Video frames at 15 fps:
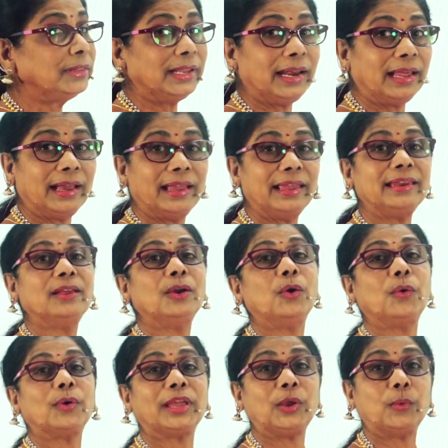the line.
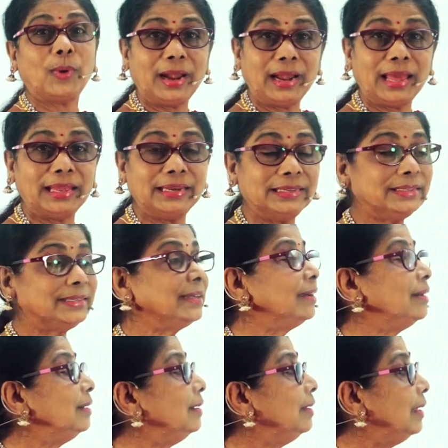Okay, one line is
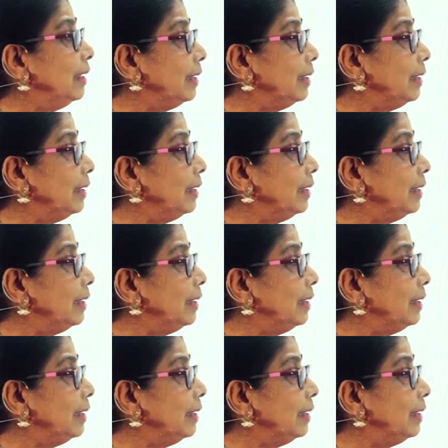here.